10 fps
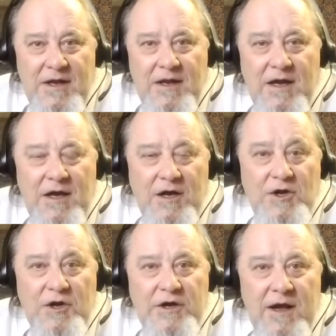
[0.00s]
a
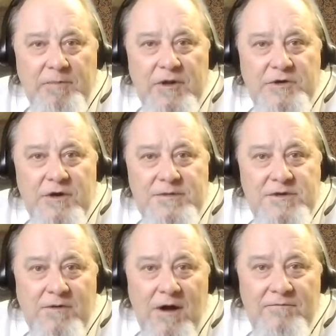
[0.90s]
good couple of terms
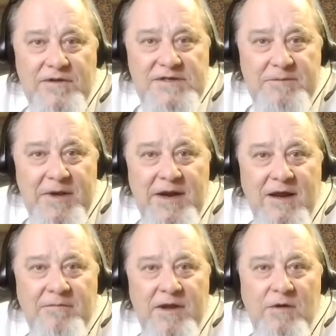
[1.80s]
of office. It may not
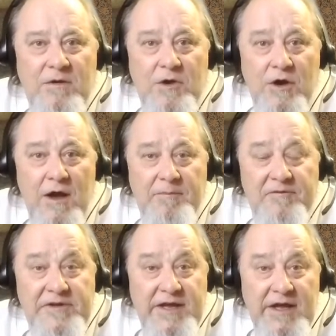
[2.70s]
have been your cup
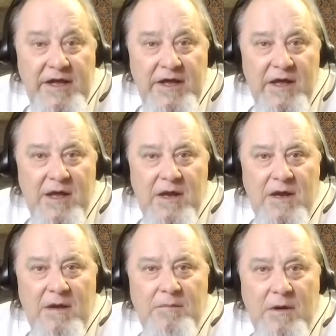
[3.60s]
of tea,
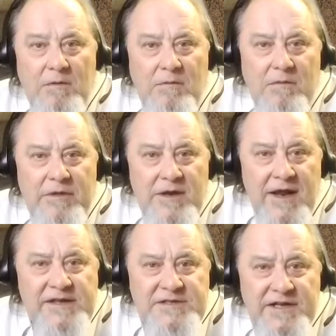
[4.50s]
but the
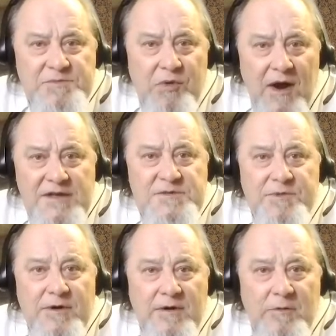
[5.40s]
United States
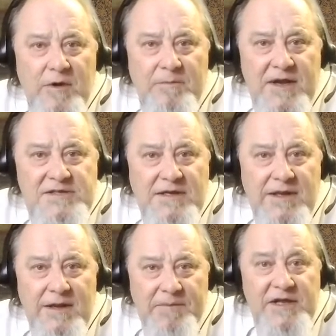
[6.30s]
prospered, and we were
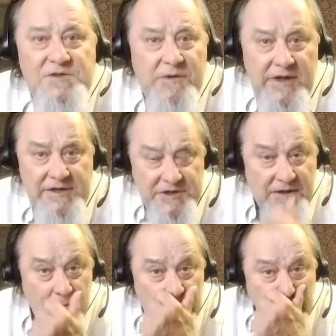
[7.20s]
basically at peace with each
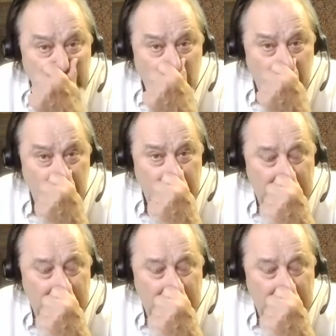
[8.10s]
other. We really were.